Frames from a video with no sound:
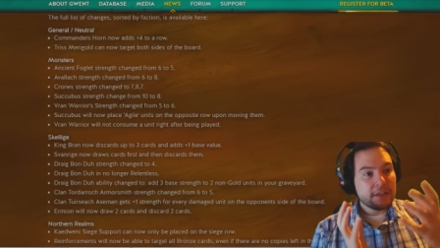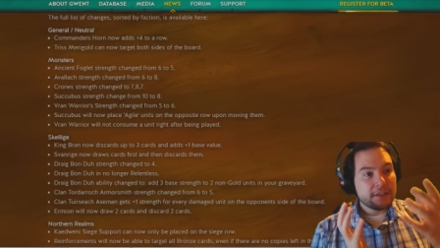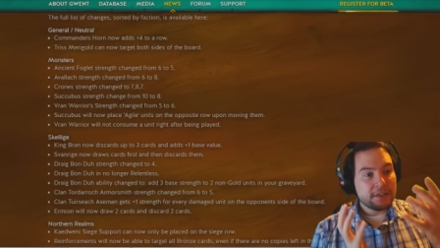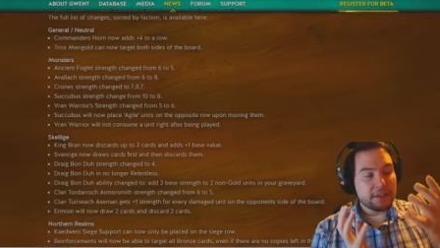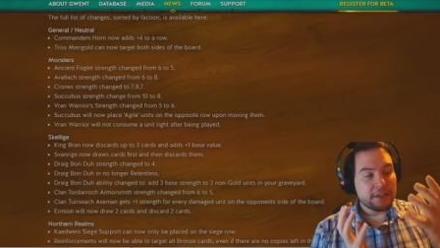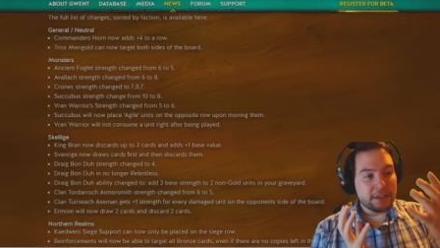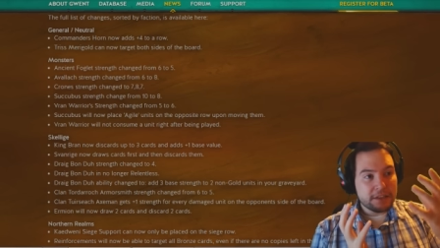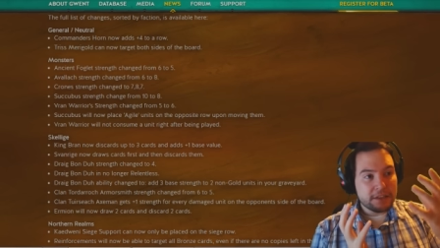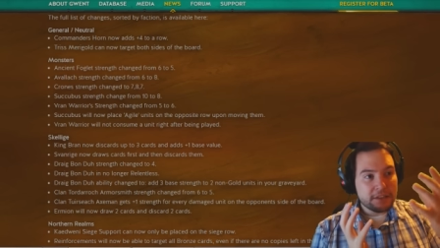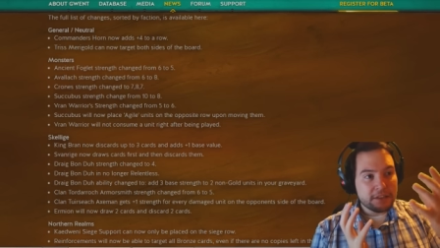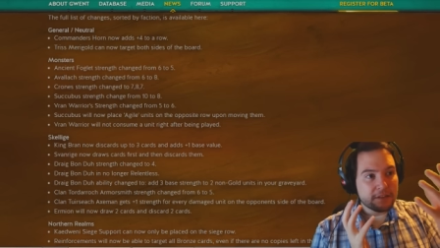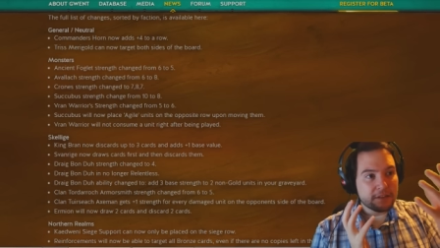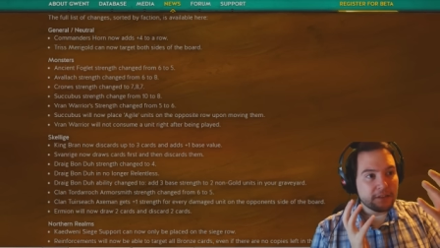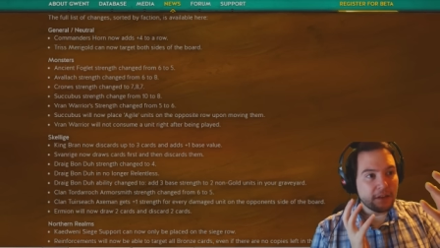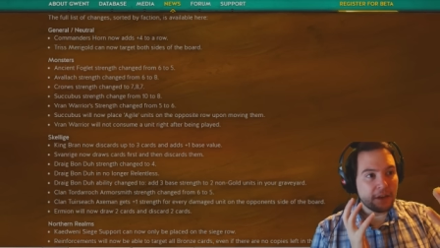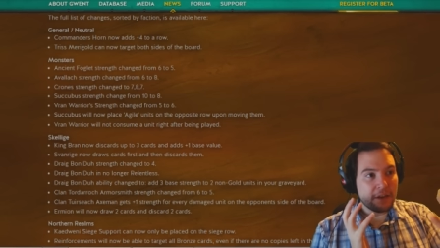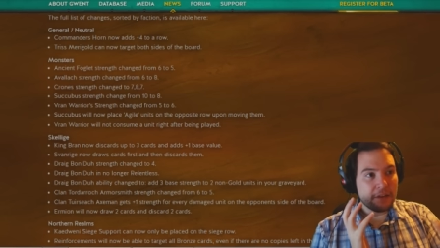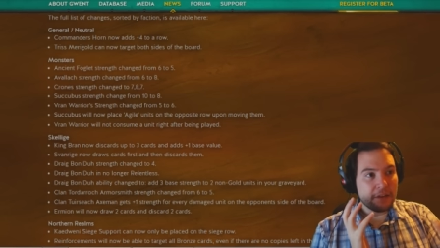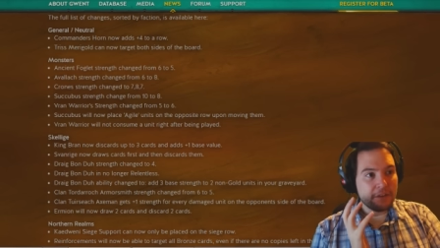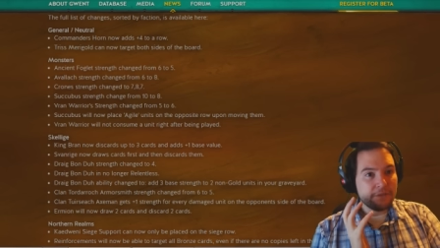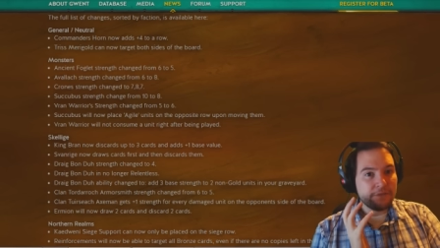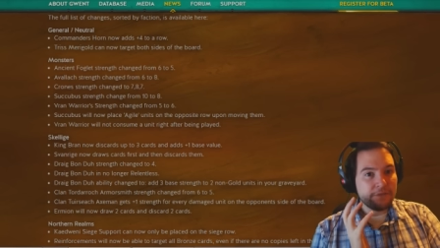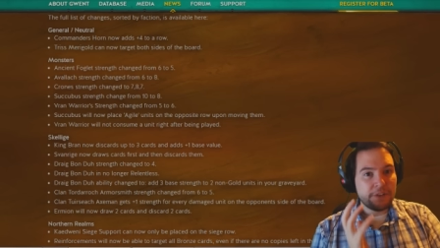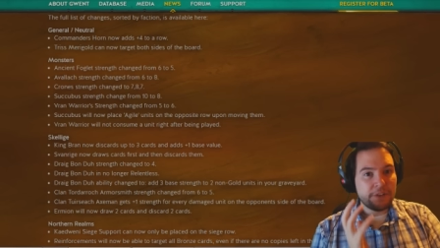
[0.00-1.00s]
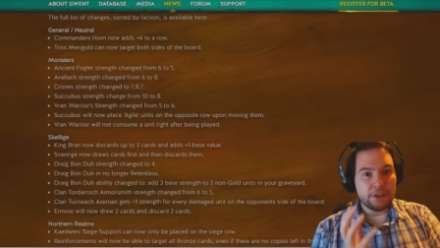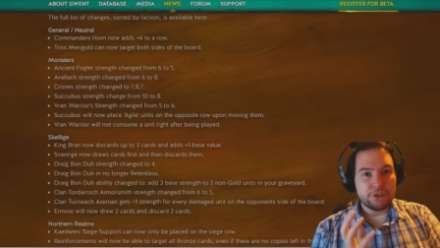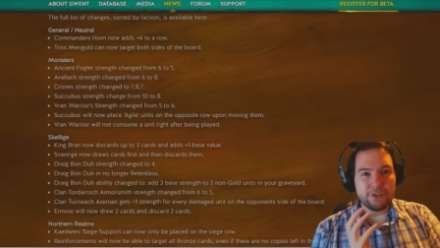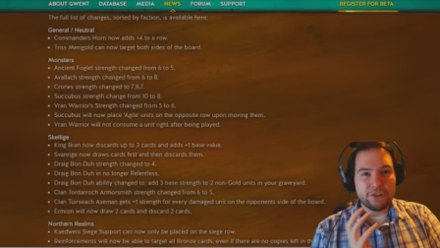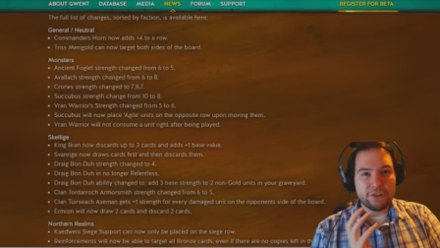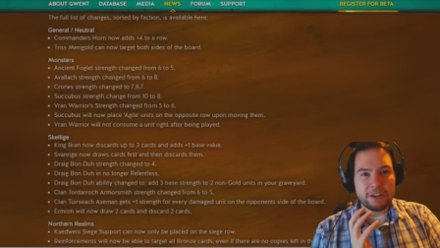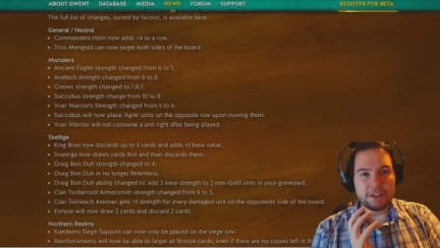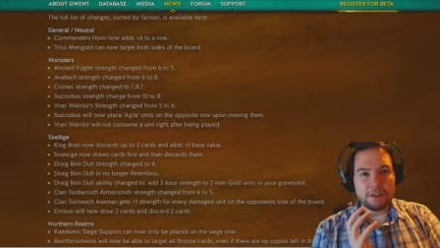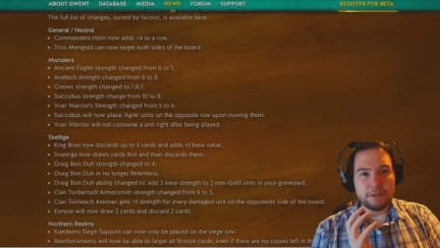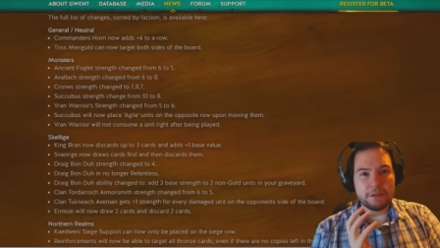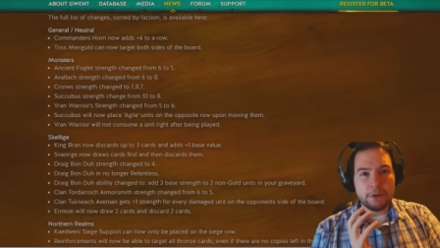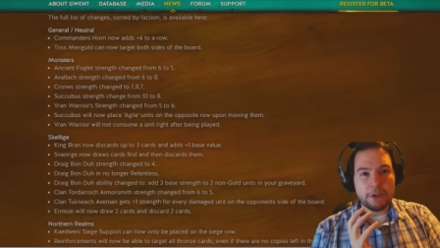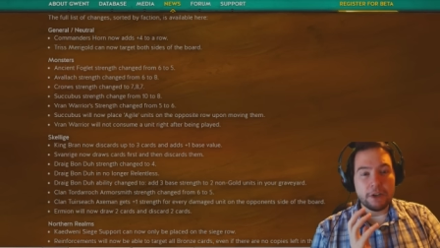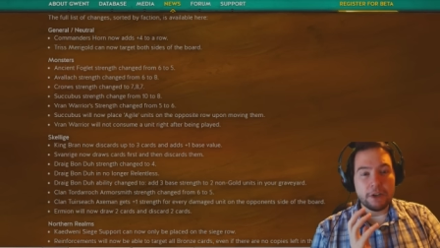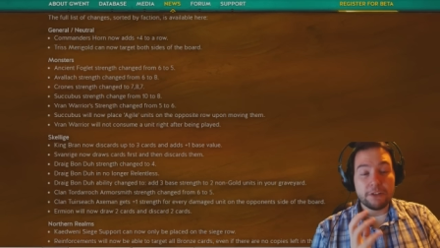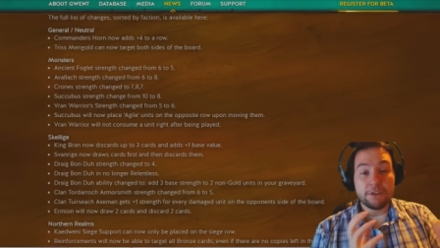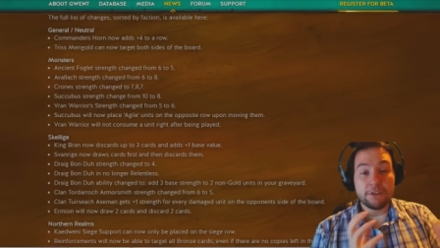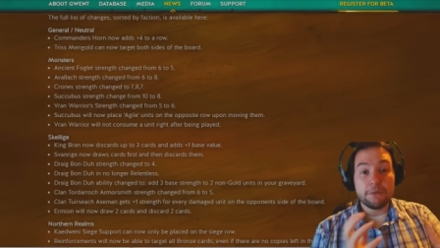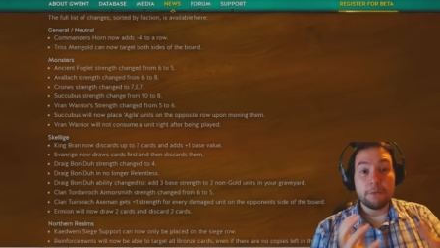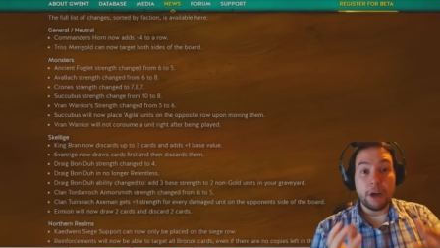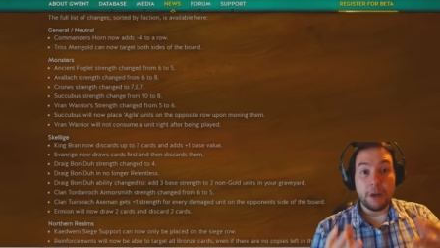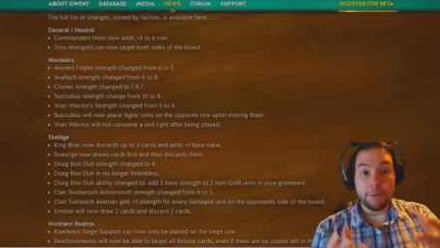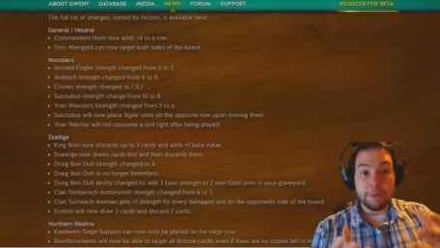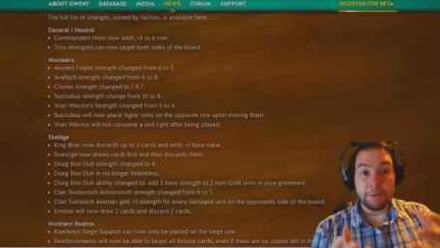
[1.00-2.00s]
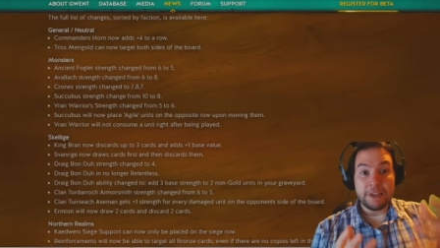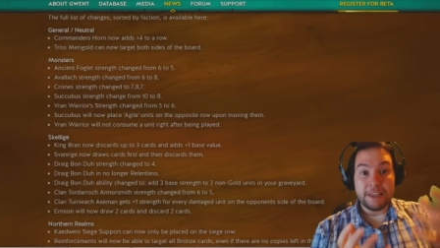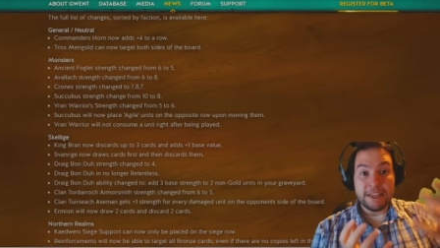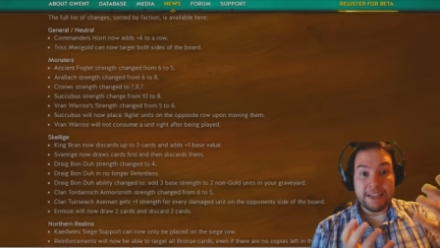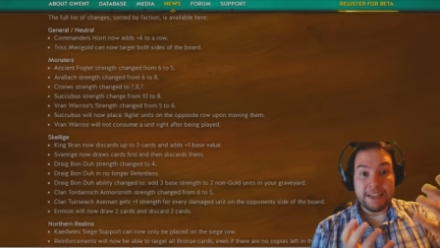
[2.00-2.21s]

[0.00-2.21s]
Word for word: Things like Villain Tretanmirth might be